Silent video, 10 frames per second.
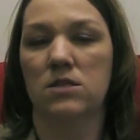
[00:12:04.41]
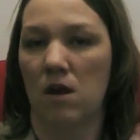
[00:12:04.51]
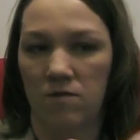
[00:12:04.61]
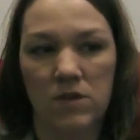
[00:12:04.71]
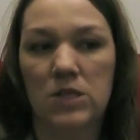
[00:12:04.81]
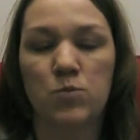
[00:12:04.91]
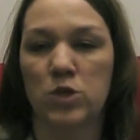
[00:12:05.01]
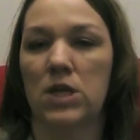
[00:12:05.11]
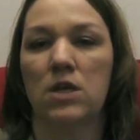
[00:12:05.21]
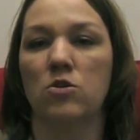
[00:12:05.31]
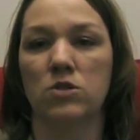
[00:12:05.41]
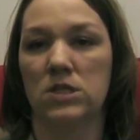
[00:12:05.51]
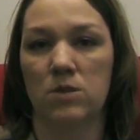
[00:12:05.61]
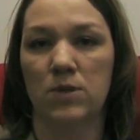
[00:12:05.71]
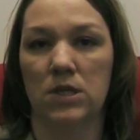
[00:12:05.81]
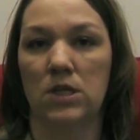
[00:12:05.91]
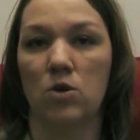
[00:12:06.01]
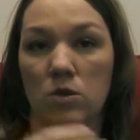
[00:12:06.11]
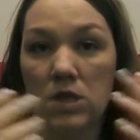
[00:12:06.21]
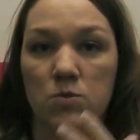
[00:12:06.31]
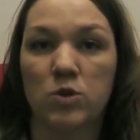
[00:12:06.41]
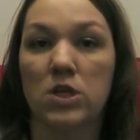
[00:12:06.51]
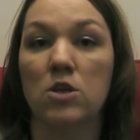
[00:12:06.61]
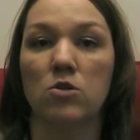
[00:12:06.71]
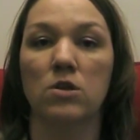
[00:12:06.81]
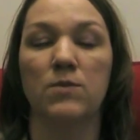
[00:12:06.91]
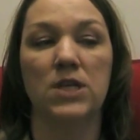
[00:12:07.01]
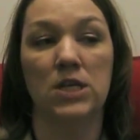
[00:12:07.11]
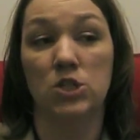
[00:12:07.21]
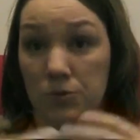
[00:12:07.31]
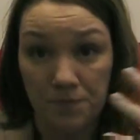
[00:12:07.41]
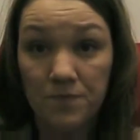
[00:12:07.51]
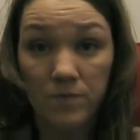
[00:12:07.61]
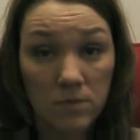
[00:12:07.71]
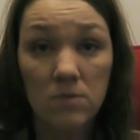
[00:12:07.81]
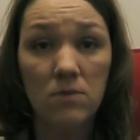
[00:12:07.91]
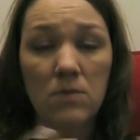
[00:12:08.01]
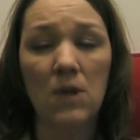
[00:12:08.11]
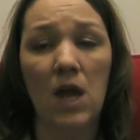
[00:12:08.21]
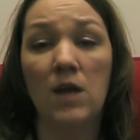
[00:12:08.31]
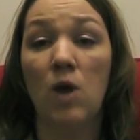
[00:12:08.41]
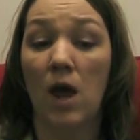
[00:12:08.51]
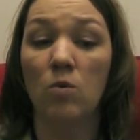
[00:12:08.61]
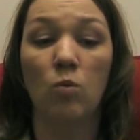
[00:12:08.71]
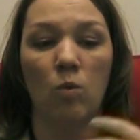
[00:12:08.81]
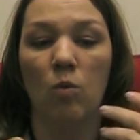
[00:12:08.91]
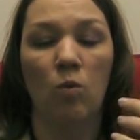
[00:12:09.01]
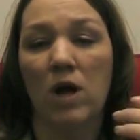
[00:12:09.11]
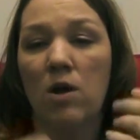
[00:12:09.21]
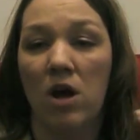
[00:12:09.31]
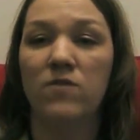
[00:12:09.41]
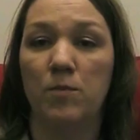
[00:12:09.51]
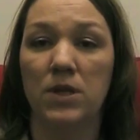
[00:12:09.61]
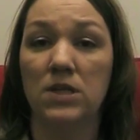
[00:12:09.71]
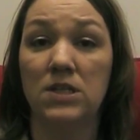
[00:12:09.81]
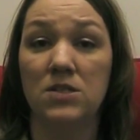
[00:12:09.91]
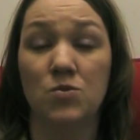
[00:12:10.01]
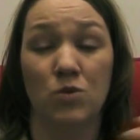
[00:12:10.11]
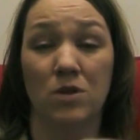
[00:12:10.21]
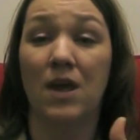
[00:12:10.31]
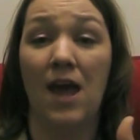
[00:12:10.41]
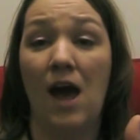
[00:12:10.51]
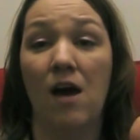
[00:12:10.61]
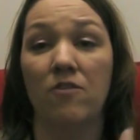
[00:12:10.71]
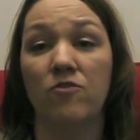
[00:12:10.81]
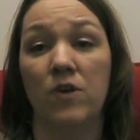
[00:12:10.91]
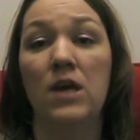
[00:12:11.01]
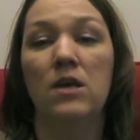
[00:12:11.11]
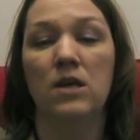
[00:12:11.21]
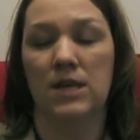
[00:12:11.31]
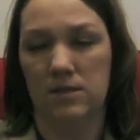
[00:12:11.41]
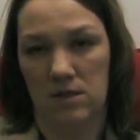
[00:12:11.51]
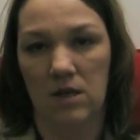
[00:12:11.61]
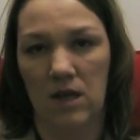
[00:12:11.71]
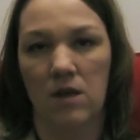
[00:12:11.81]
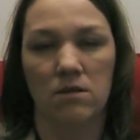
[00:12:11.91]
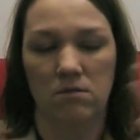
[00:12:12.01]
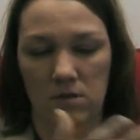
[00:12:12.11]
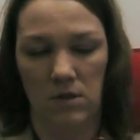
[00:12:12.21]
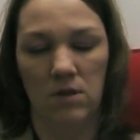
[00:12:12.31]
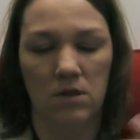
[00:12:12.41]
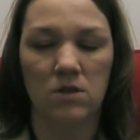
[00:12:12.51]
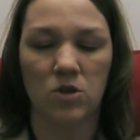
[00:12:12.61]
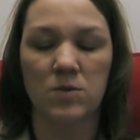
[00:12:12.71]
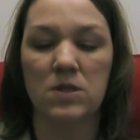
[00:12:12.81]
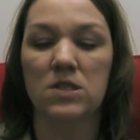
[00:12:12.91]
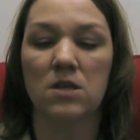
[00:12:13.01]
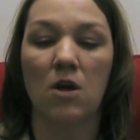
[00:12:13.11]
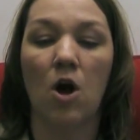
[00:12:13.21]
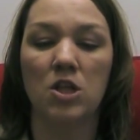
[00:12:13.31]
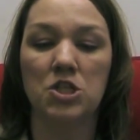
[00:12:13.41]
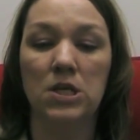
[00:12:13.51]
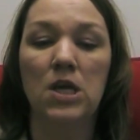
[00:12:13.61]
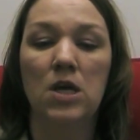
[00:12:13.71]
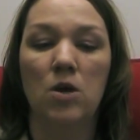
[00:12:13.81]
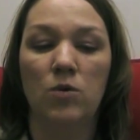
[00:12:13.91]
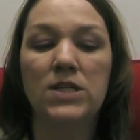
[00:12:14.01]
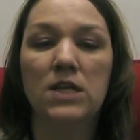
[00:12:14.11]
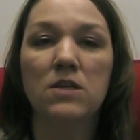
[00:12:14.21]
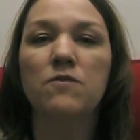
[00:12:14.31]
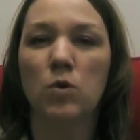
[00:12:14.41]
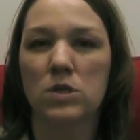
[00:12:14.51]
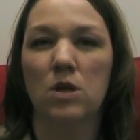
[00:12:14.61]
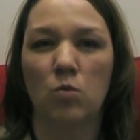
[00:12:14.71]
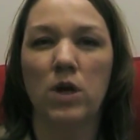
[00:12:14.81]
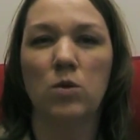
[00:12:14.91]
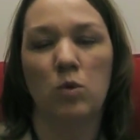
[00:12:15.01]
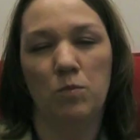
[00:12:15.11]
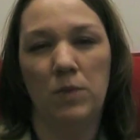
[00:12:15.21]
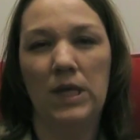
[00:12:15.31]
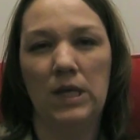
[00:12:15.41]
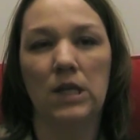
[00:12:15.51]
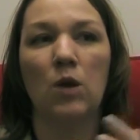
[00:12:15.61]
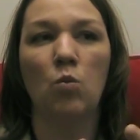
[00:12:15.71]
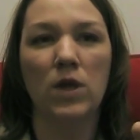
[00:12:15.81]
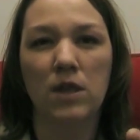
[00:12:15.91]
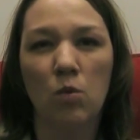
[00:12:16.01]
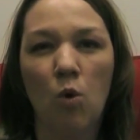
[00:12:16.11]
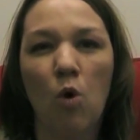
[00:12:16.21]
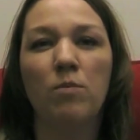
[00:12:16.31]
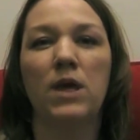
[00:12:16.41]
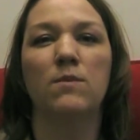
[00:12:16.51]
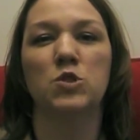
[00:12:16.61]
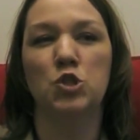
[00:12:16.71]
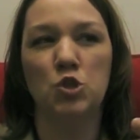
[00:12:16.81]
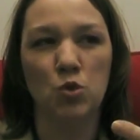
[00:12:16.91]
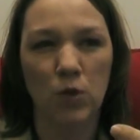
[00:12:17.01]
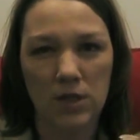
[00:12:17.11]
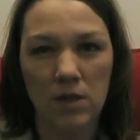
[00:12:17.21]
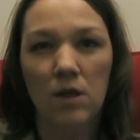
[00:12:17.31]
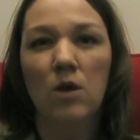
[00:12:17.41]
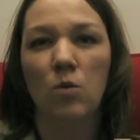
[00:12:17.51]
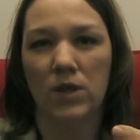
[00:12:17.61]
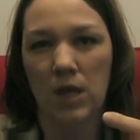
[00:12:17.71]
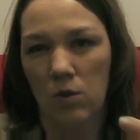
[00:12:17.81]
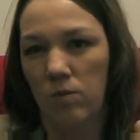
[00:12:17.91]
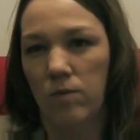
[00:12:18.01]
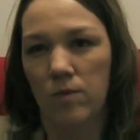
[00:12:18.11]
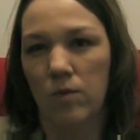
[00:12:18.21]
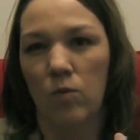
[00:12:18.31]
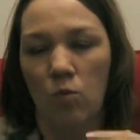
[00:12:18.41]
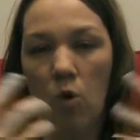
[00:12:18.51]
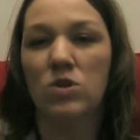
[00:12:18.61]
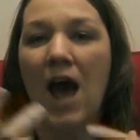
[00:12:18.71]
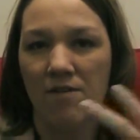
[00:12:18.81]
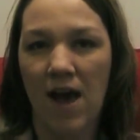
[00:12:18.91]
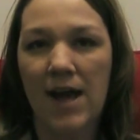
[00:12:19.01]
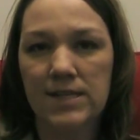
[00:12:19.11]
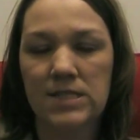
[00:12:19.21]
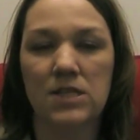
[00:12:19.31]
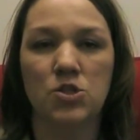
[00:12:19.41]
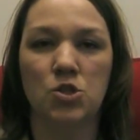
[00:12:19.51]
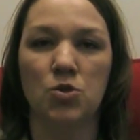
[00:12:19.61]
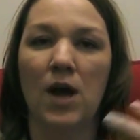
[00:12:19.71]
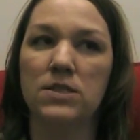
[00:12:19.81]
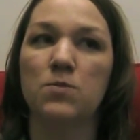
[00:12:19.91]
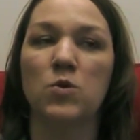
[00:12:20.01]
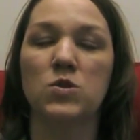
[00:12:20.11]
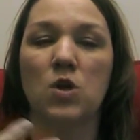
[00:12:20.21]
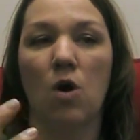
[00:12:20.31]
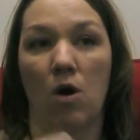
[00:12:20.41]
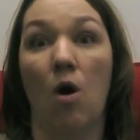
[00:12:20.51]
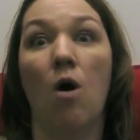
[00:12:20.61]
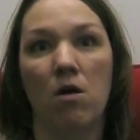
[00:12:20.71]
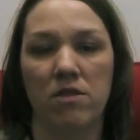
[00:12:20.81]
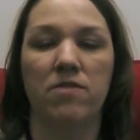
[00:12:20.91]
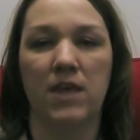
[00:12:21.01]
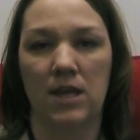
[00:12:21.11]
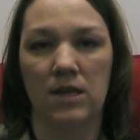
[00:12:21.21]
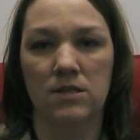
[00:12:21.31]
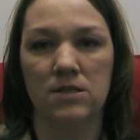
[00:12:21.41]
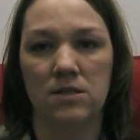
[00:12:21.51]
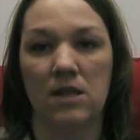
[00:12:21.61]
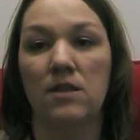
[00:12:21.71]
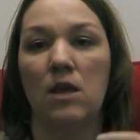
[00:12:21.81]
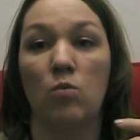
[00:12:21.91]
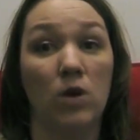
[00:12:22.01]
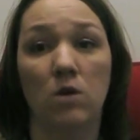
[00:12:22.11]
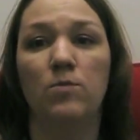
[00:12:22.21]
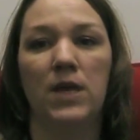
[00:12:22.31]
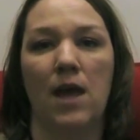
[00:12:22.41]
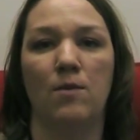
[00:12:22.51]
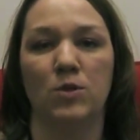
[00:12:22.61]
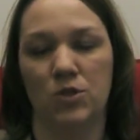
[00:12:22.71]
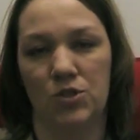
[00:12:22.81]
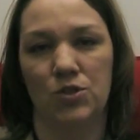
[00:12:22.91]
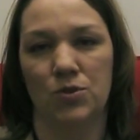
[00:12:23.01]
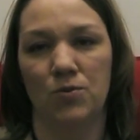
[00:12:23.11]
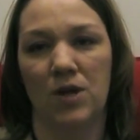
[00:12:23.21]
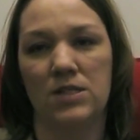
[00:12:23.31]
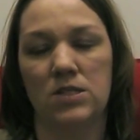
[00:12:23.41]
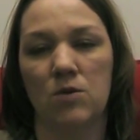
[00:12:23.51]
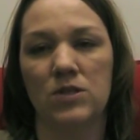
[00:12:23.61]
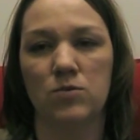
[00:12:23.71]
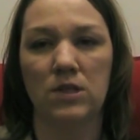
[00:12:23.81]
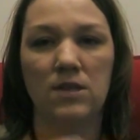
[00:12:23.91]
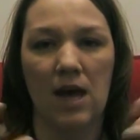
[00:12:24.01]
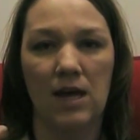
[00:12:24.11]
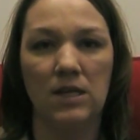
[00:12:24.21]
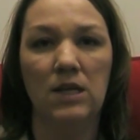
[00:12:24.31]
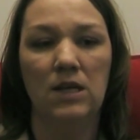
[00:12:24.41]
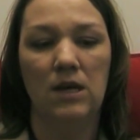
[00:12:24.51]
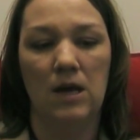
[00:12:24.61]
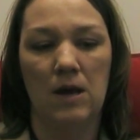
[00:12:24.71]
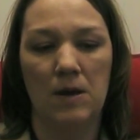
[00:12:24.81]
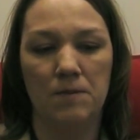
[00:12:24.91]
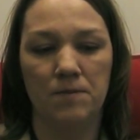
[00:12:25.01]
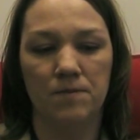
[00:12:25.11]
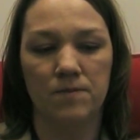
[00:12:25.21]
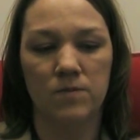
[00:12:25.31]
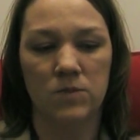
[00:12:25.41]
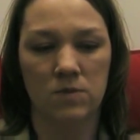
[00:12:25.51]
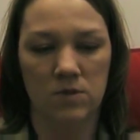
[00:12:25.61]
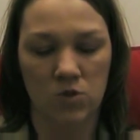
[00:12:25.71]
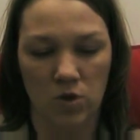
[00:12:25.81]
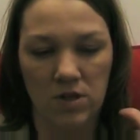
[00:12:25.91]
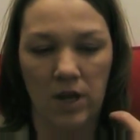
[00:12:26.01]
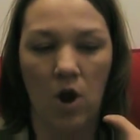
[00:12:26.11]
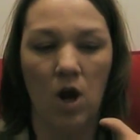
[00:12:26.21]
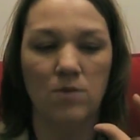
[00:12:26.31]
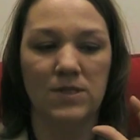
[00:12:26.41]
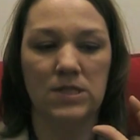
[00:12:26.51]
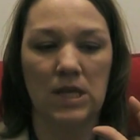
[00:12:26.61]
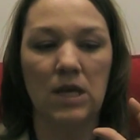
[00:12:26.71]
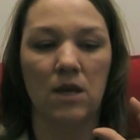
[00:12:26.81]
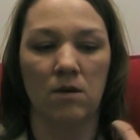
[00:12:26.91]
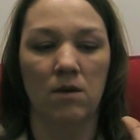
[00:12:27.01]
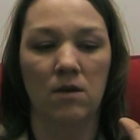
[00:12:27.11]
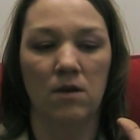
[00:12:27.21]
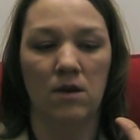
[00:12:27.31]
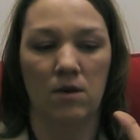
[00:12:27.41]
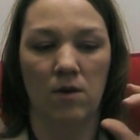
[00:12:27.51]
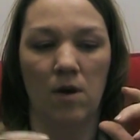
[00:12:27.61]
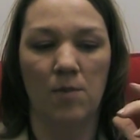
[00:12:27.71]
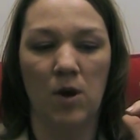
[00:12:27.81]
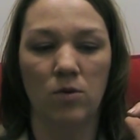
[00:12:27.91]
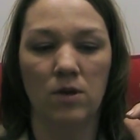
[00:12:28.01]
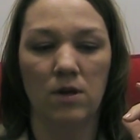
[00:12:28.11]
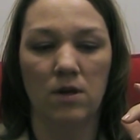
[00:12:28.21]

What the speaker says: of this particular disability or this particular limitation, and what kind of abilities will they have? Because again, in terms of the psychology, we tend to focus on what it will mean, like what they won't be able to do, what they won't have access to, as opposed to all the things that they will be able to do, right? So it's really that sort of dichotomous thinking about